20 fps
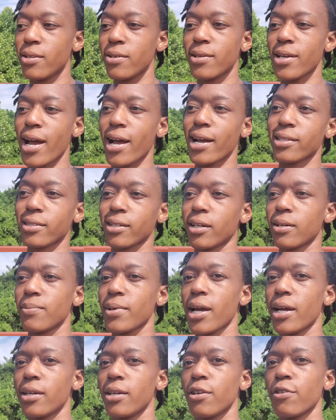you guys come
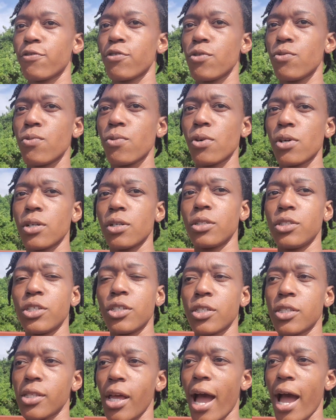out here if you want to just